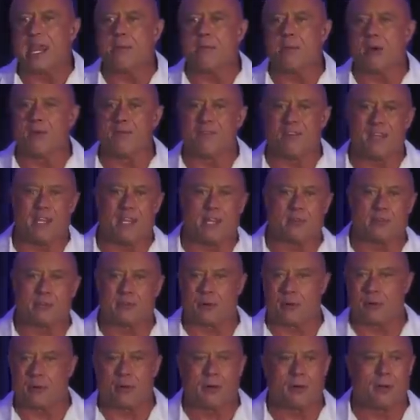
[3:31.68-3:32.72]
of
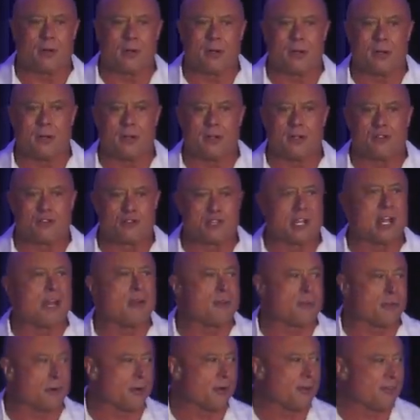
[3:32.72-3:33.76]

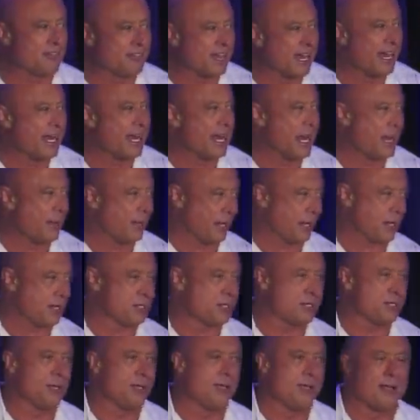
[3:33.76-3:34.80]
intergender
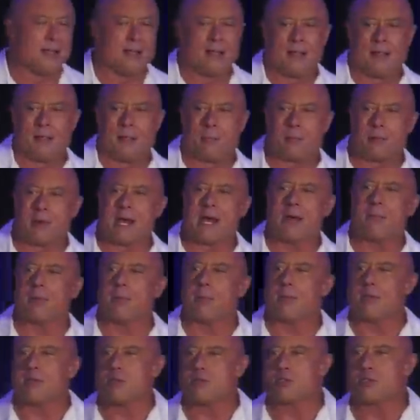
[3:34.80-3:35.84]
dynamics. The
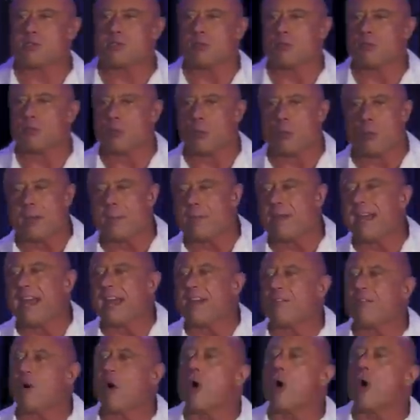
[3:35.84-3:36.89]
problem is the women
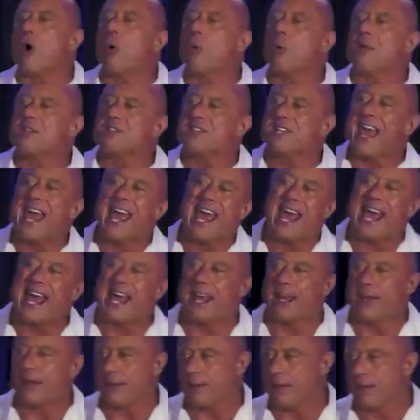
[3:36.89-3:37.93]
have always
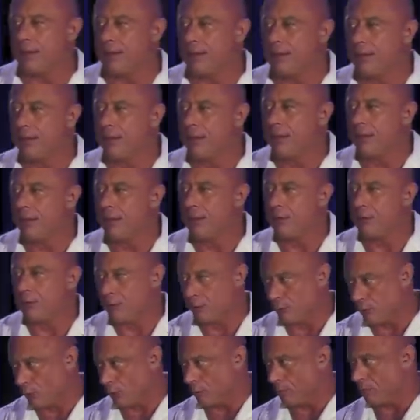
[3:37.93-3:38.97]
had
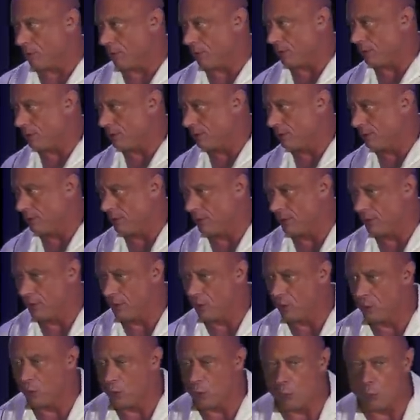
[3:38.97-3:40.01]
the rule book.
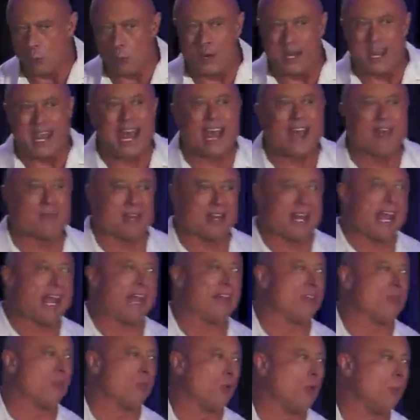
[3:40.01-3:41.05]
We haven't
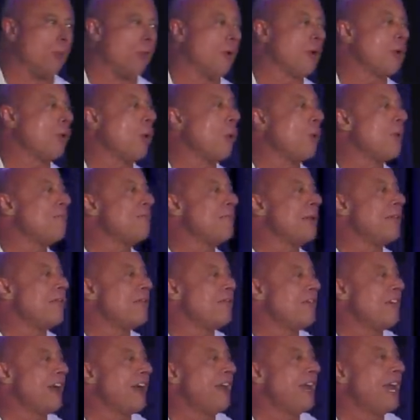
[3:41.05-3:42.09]
had the rule book, or we've been
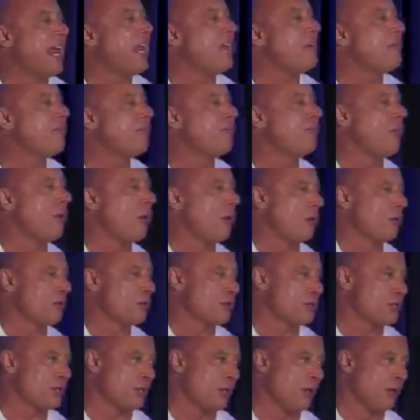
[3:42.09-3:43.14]
fed a
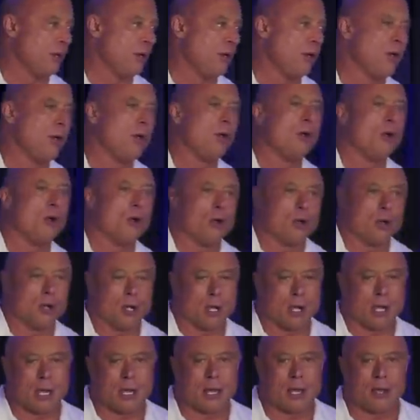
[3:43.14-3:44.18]
false
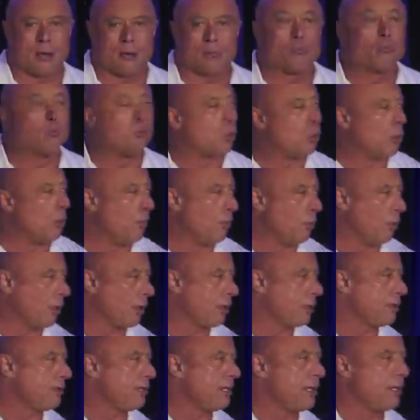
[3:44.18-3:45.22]
rule
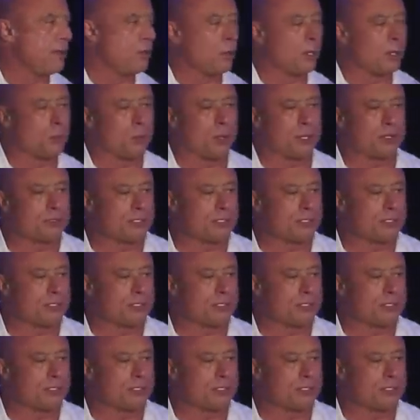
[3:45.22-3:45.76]
book. The what